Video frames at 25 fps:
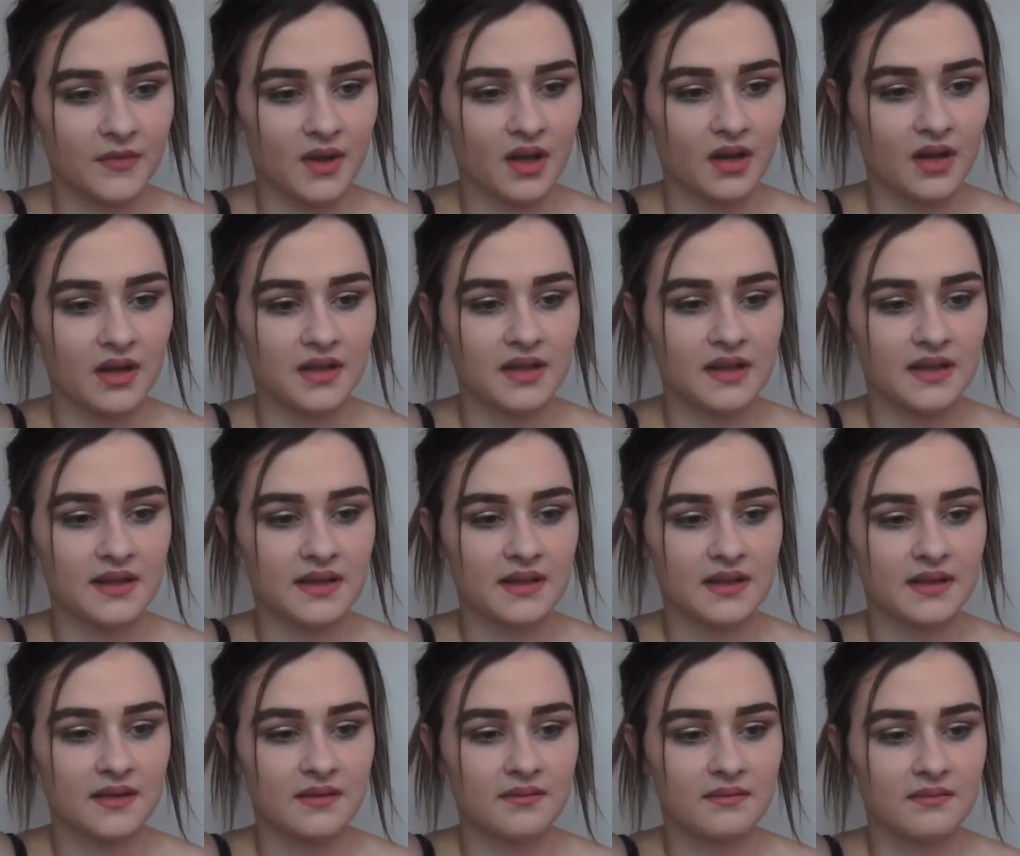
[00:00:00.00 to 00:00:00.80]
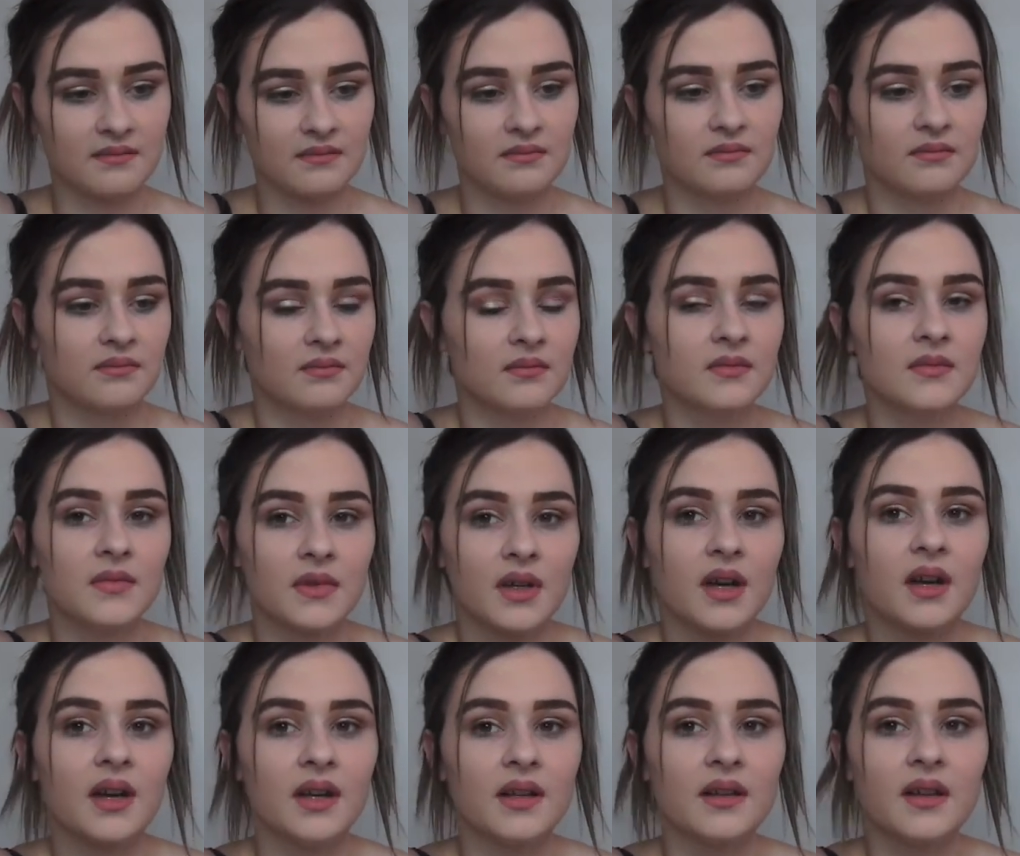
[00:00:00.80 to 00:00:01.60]
I just,
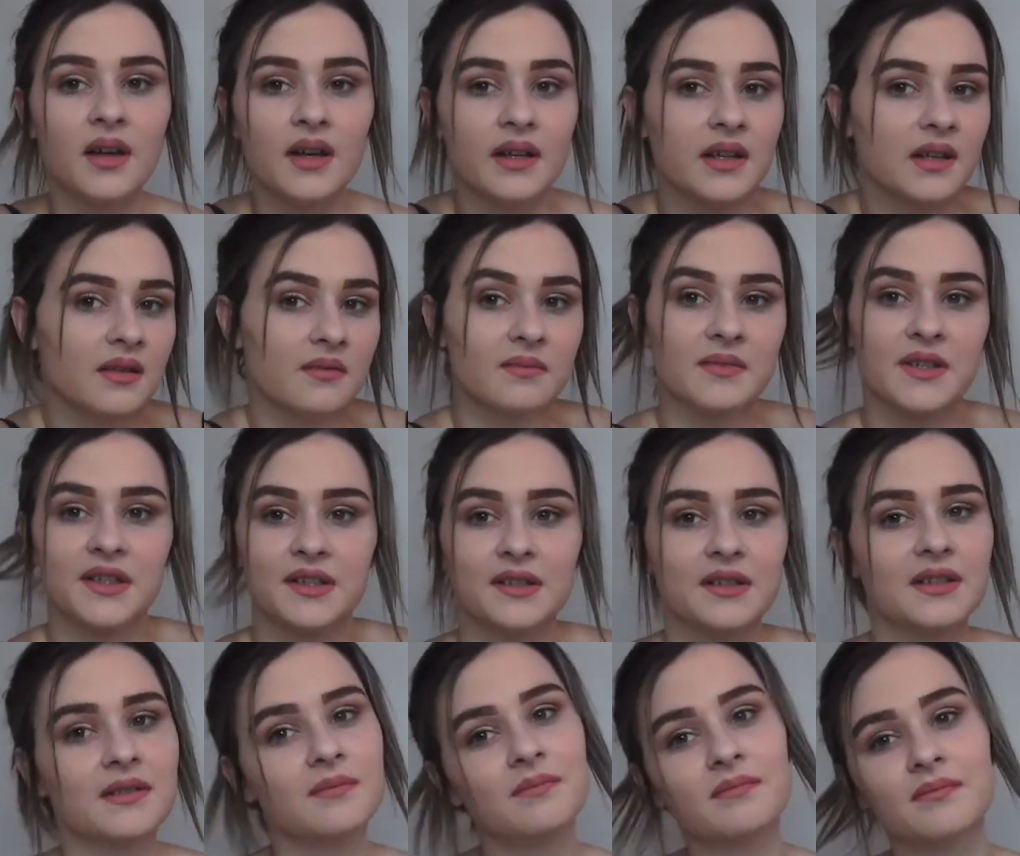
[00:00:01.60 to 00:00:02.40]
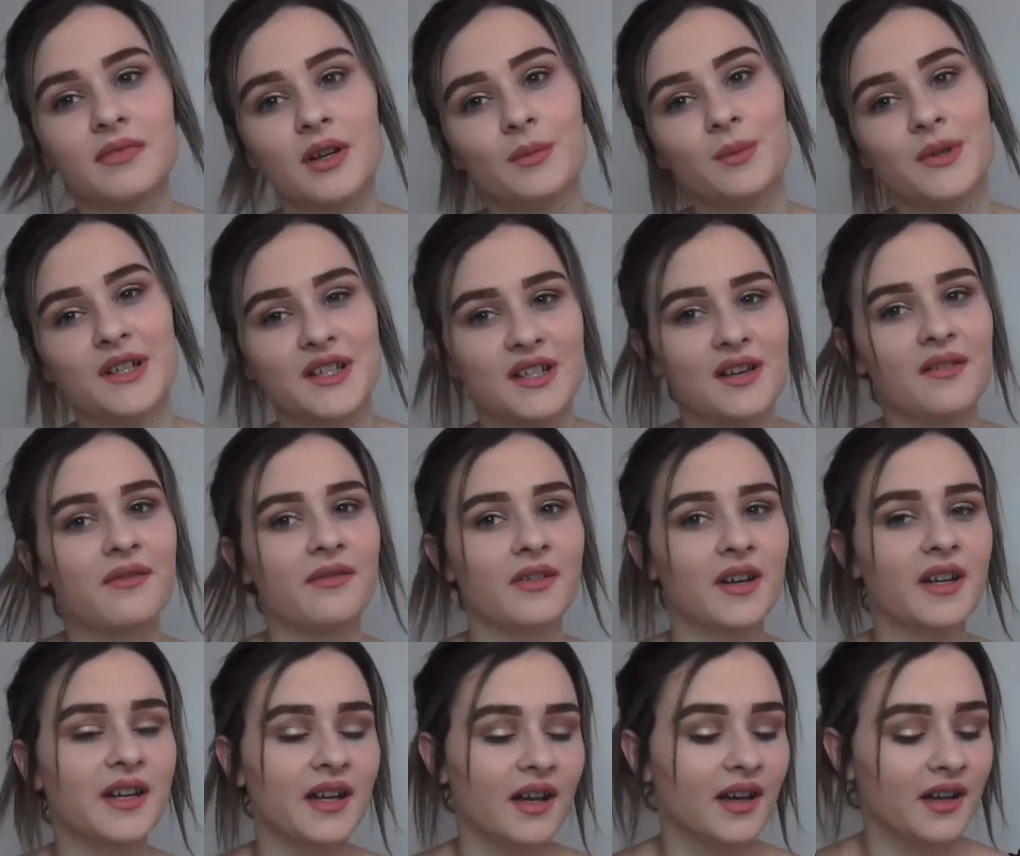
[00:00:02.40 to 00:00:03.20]
I like him, so probably
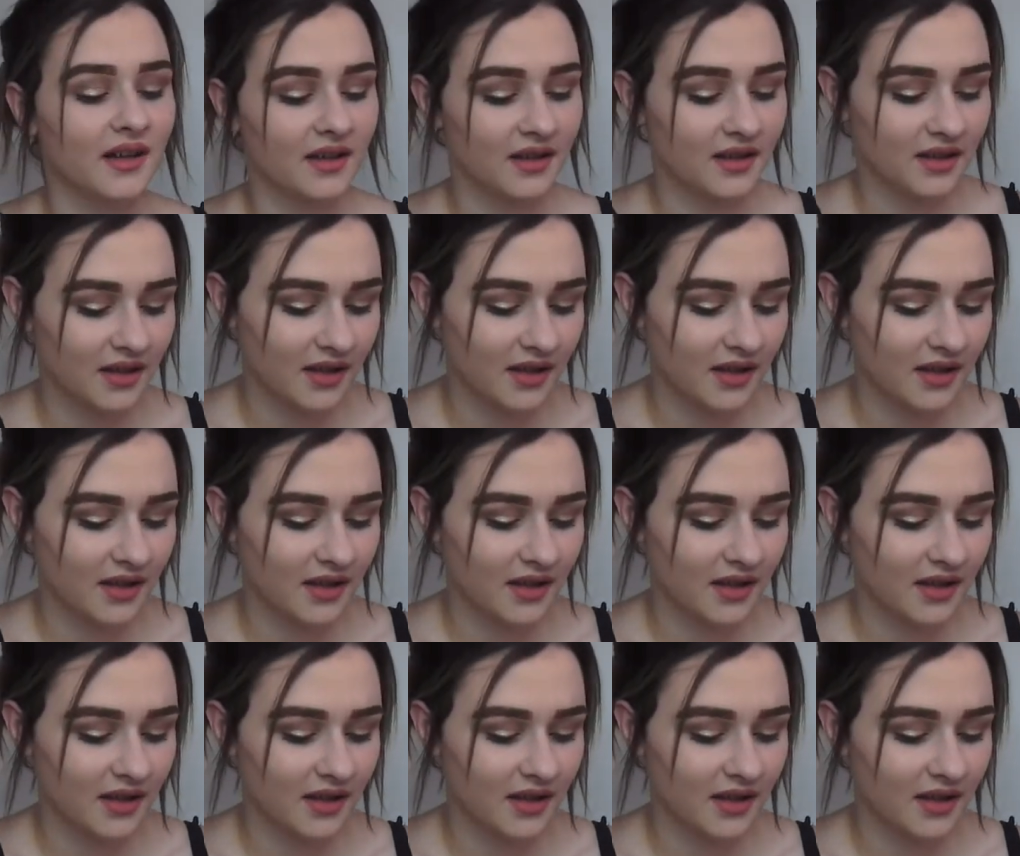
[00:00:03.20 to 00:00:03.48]
Jeffree, yeah.